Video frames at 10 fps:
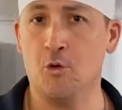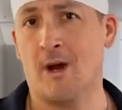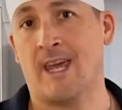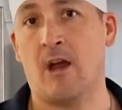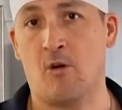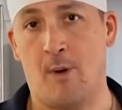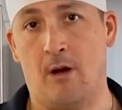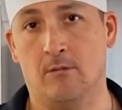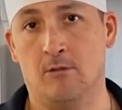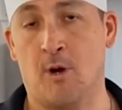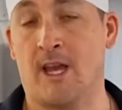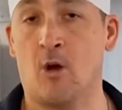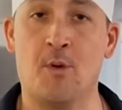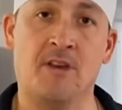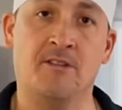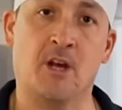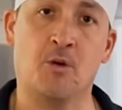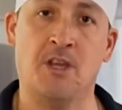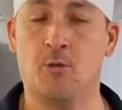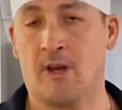do I care about? Do I care about
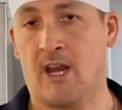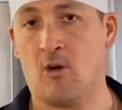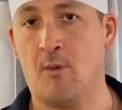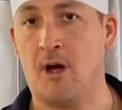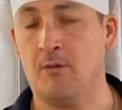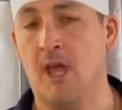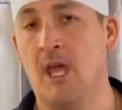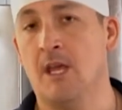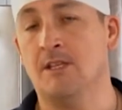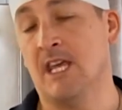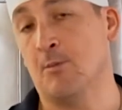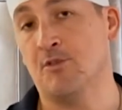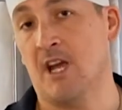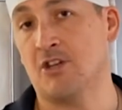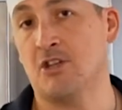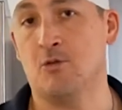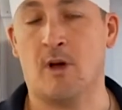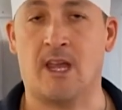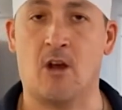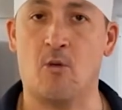integrity? Do I care about data protection? Do
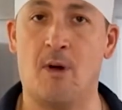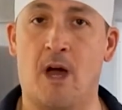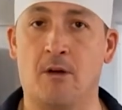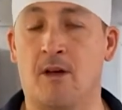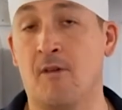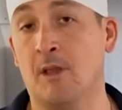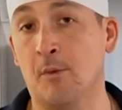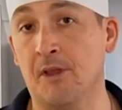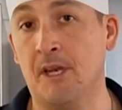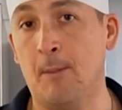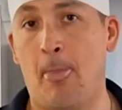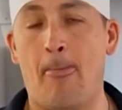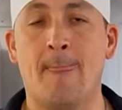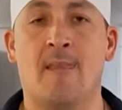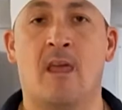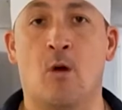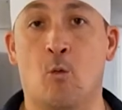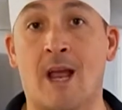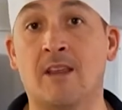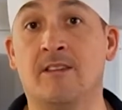I care about availability?
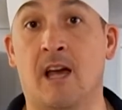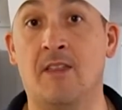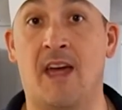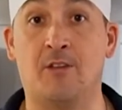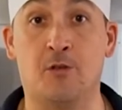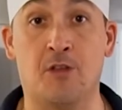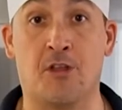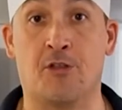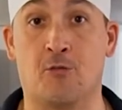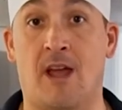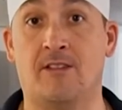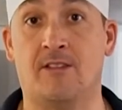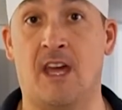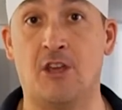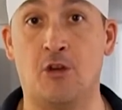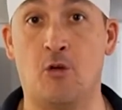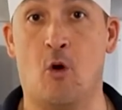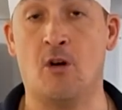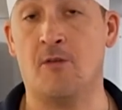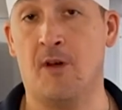Reconcile that to the threats that
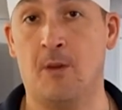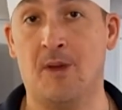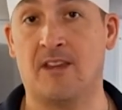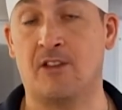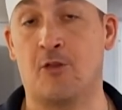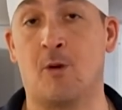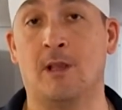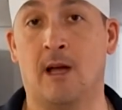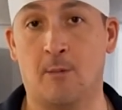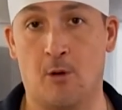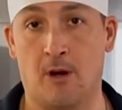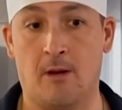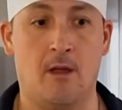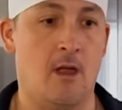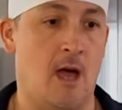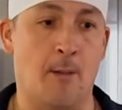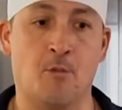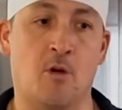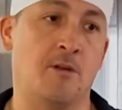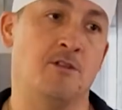you are developing as a threat library.
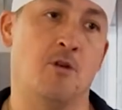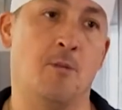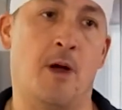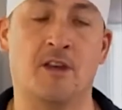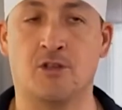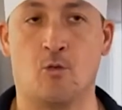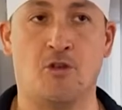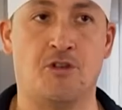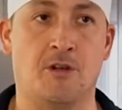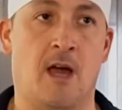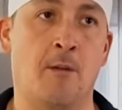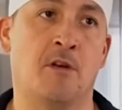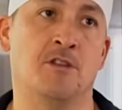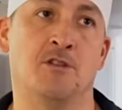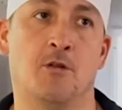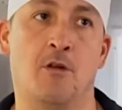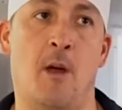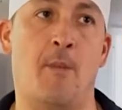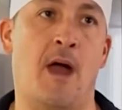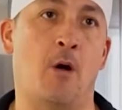I'm concerned about extortion. I'm concerned
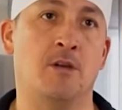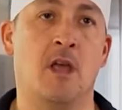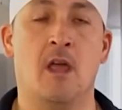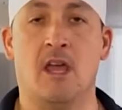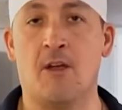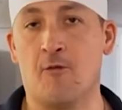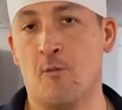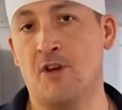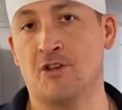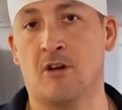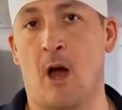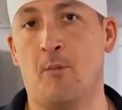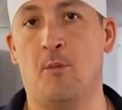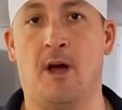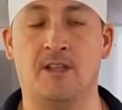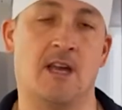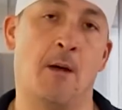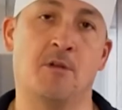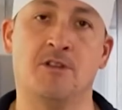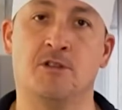about information compromise.
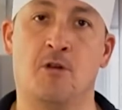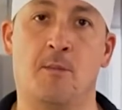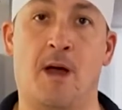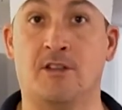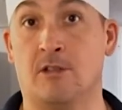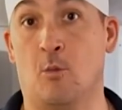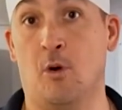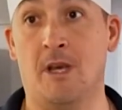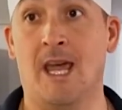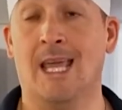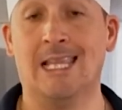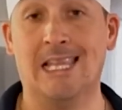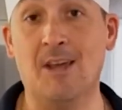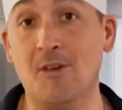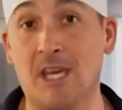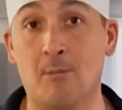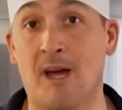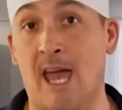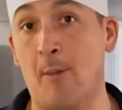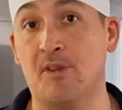I'm concerned about someone living in
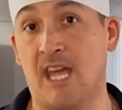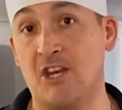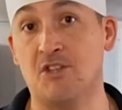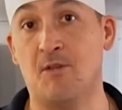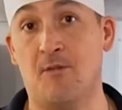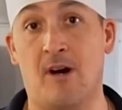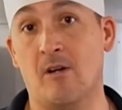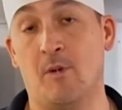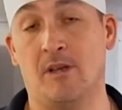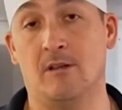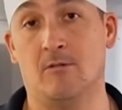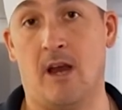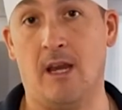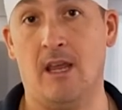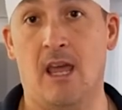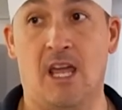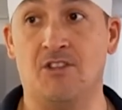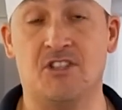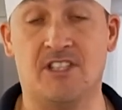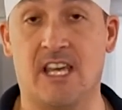my application environment, right?
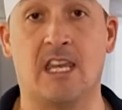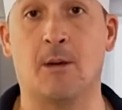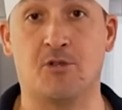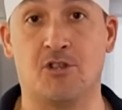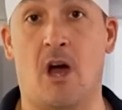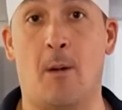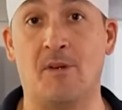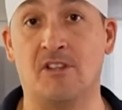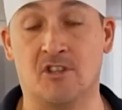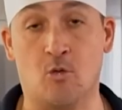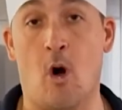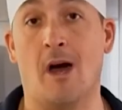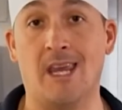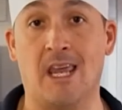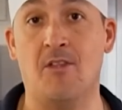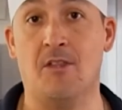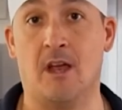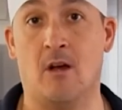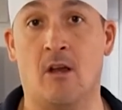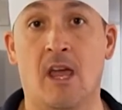And just setting up shop and squatting in
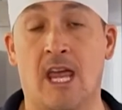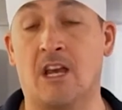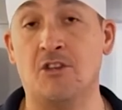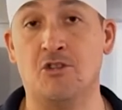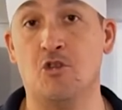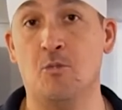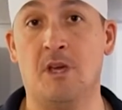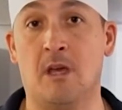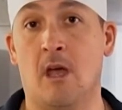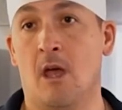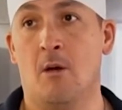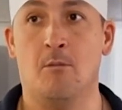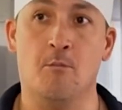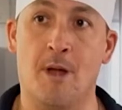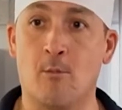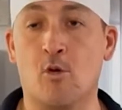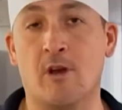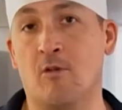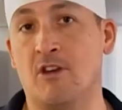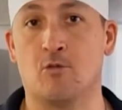there and consuming
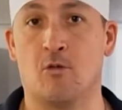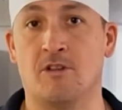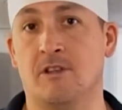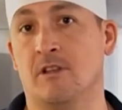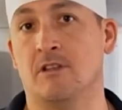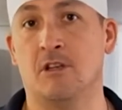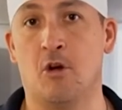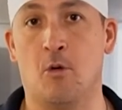memory resources,